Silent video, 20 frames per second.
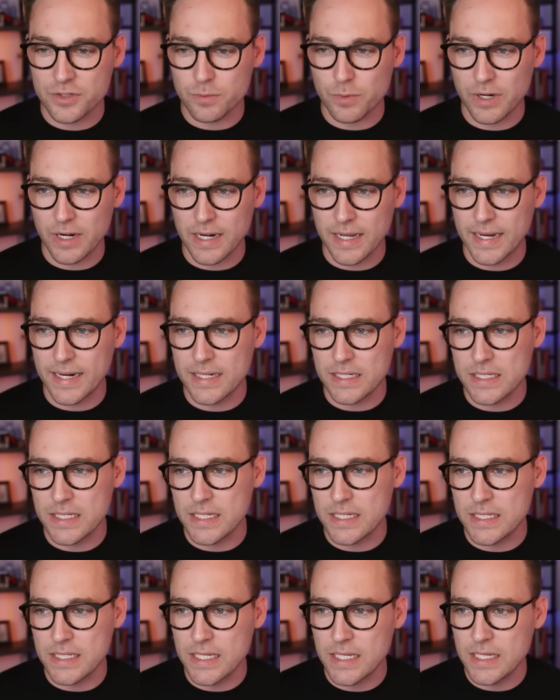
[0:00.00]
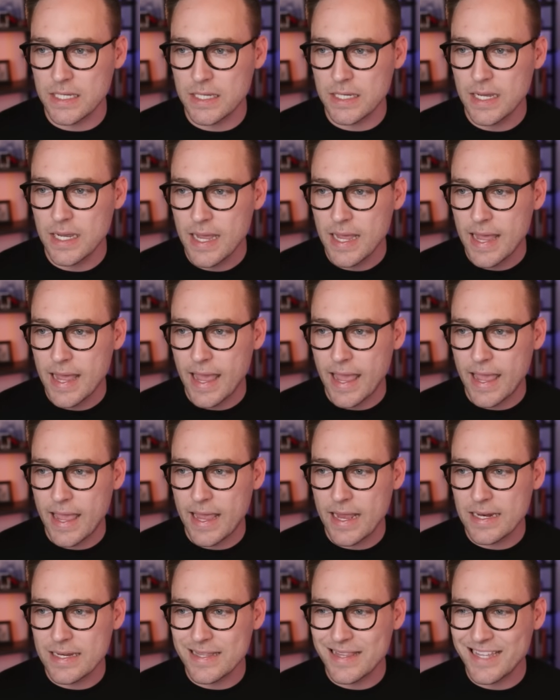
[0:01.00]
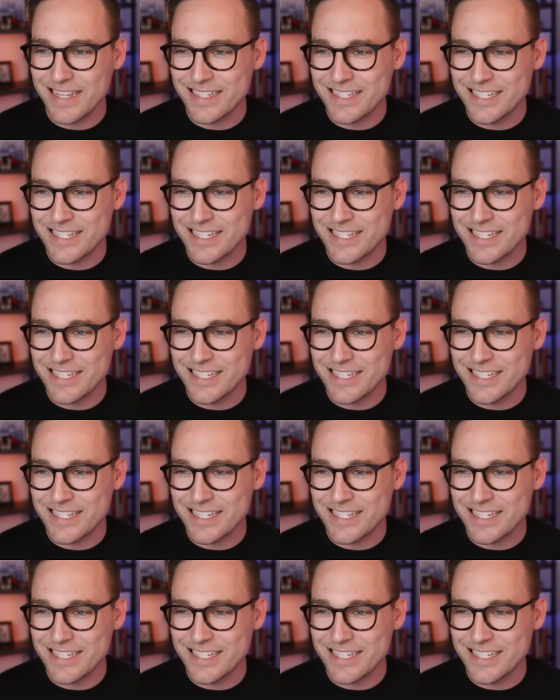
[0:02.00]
we're going to get a DD, and this